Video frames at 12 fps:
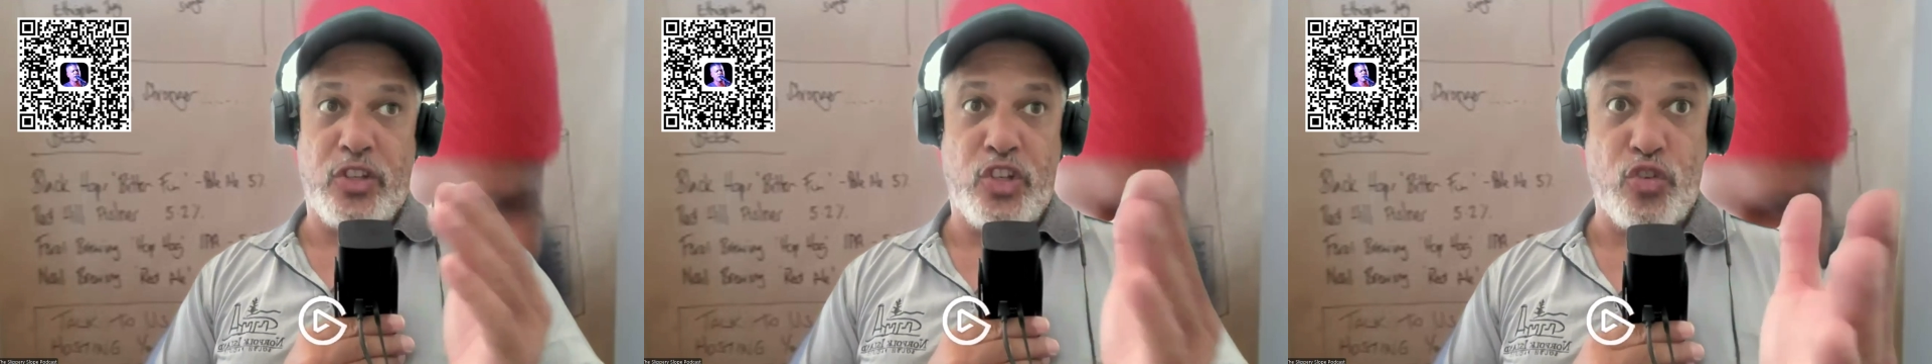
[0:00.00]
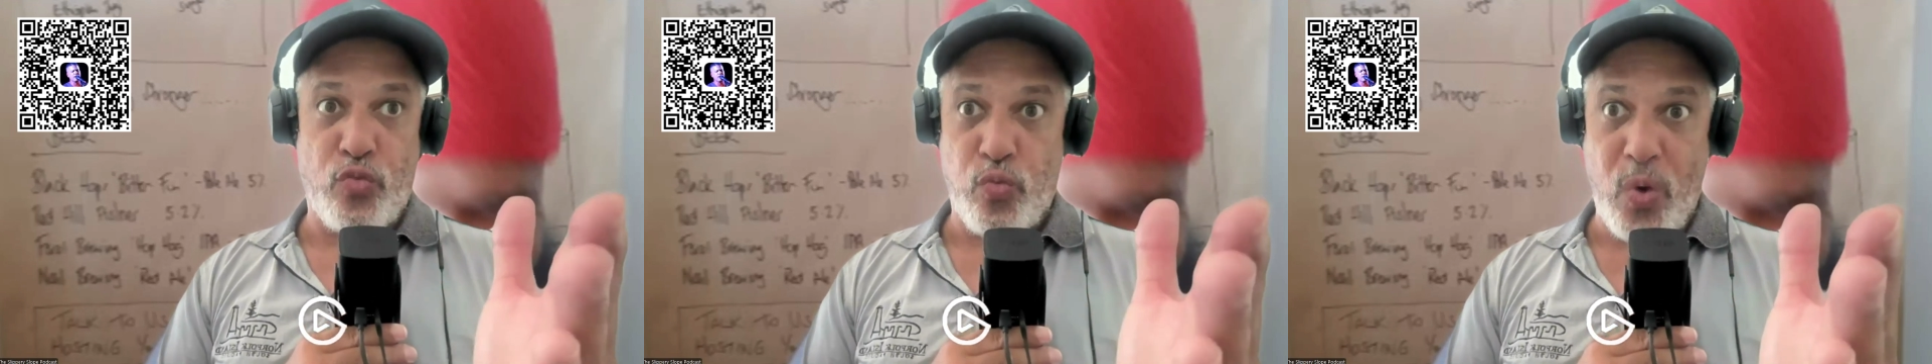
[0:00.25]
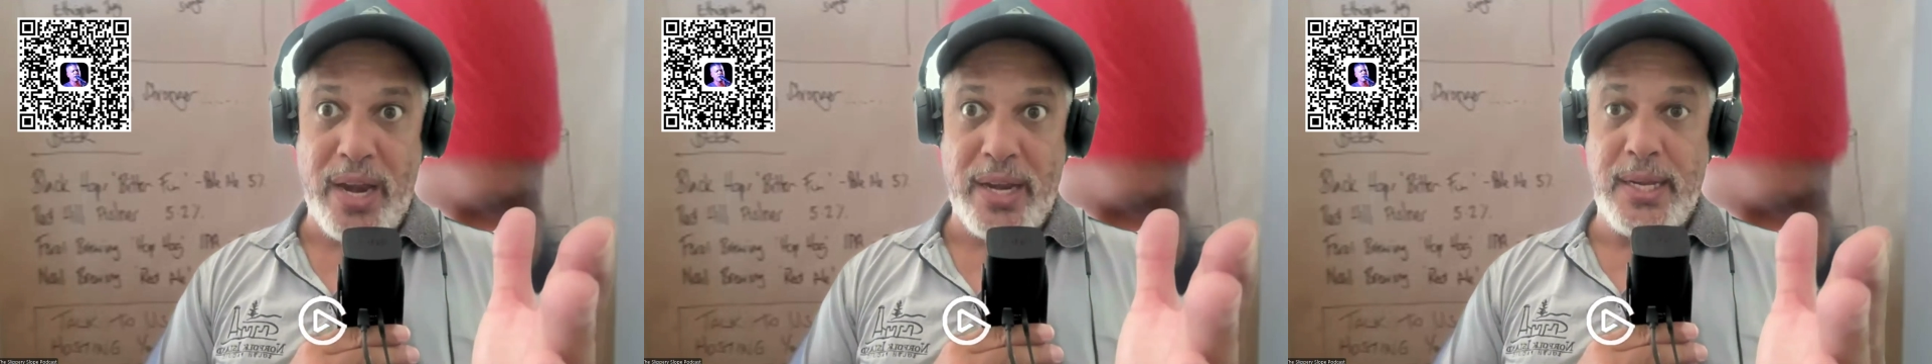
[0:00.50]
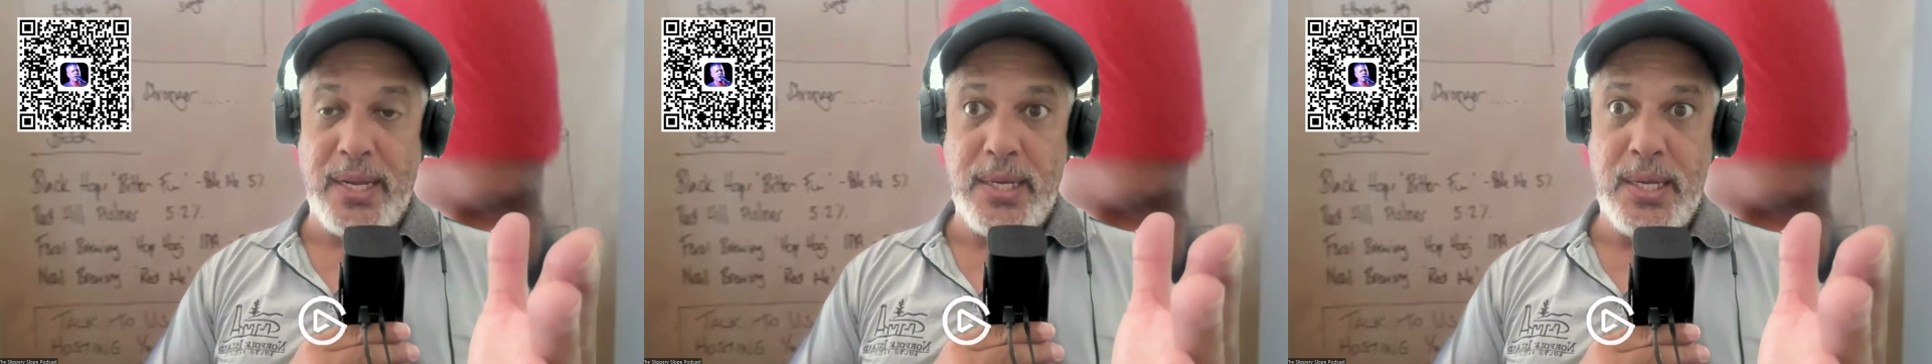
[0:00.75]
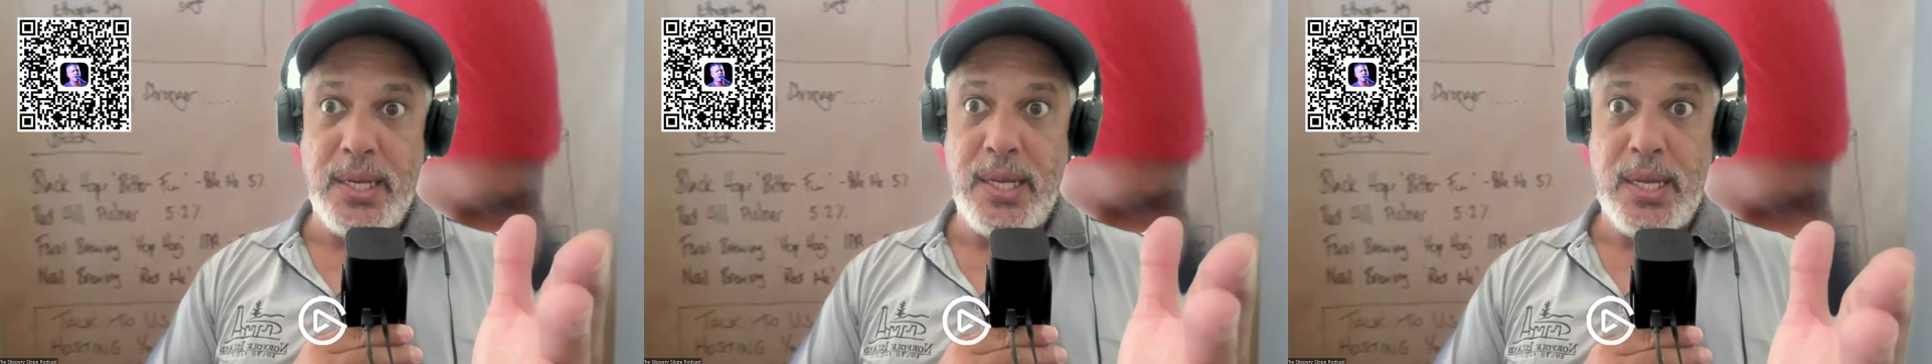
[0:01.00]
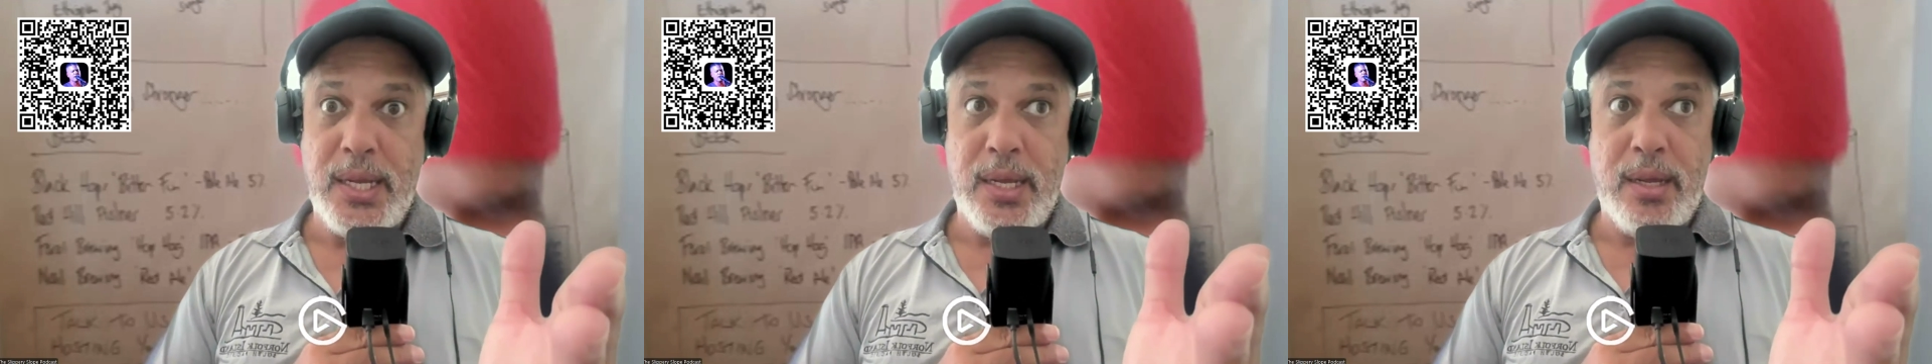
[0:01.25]
to just run in
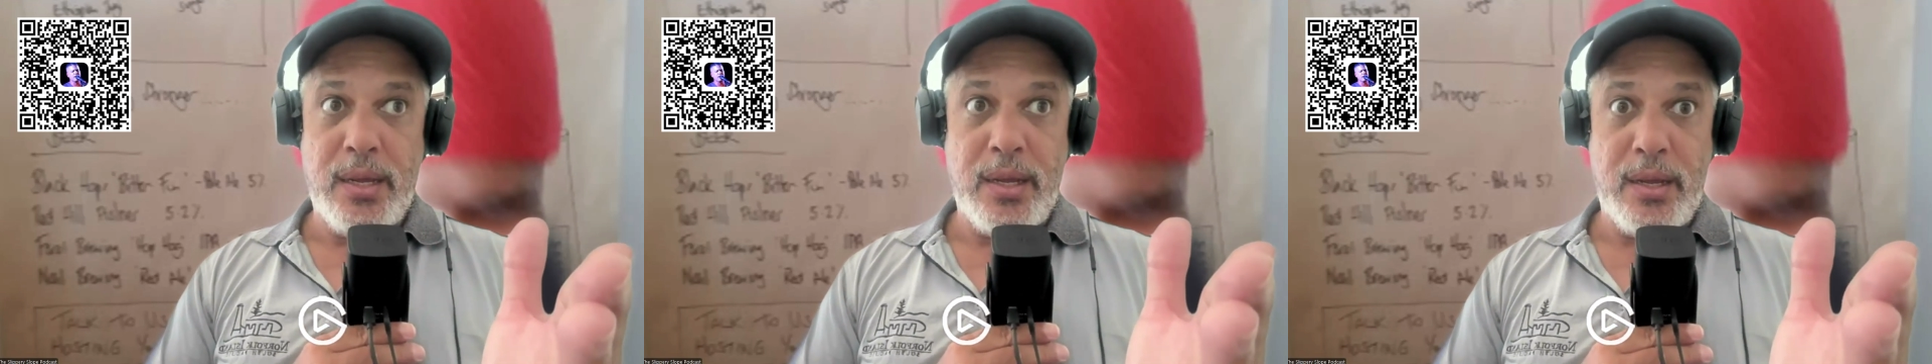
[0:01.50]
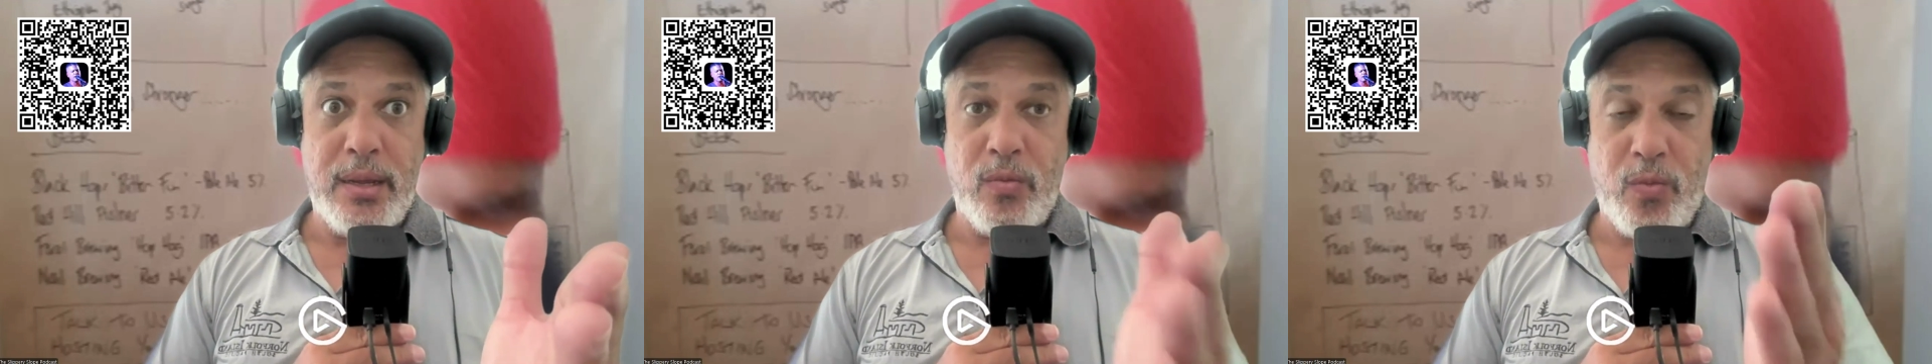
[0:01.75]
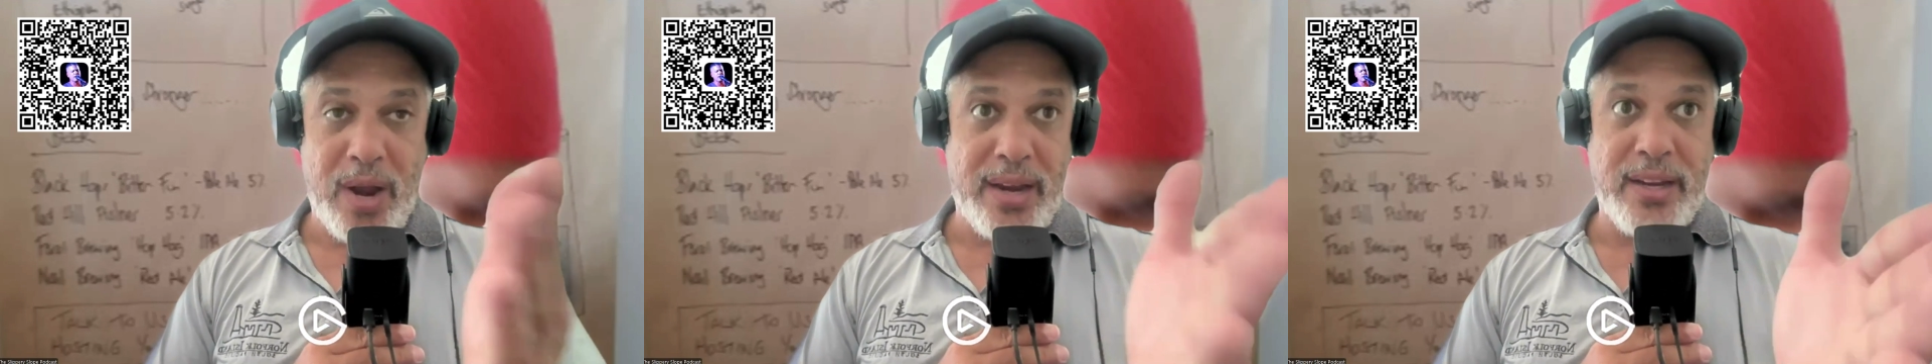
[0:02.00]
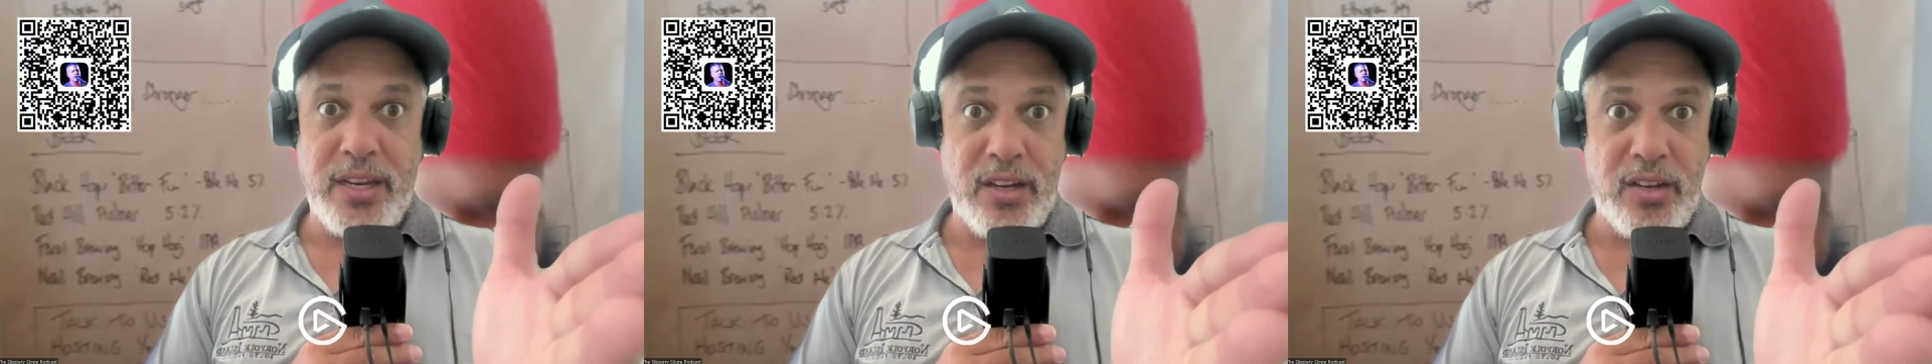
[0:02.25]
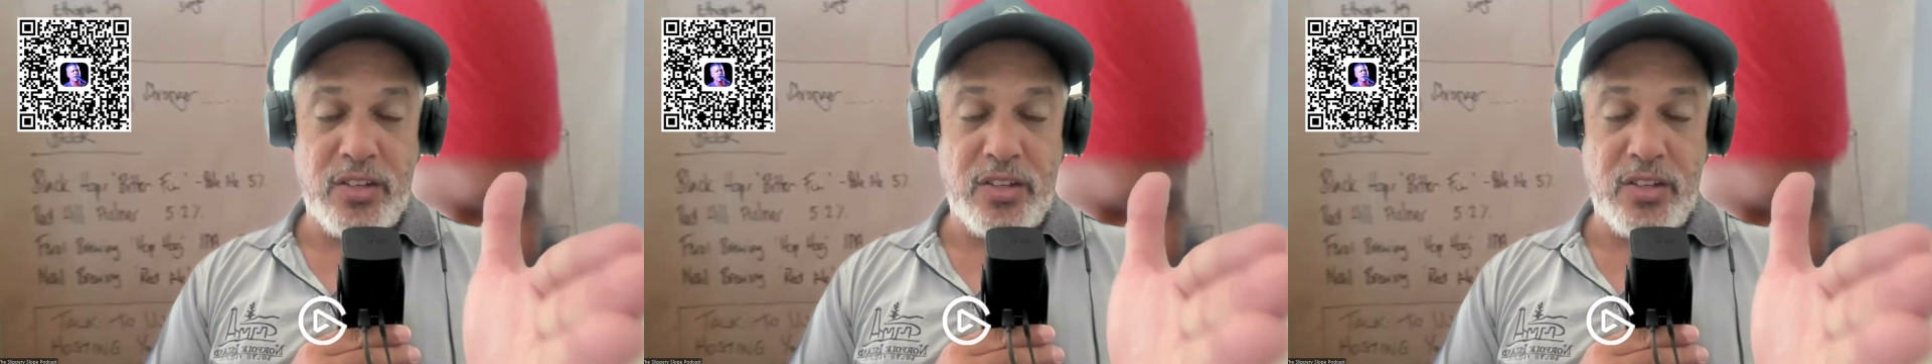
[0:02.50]
and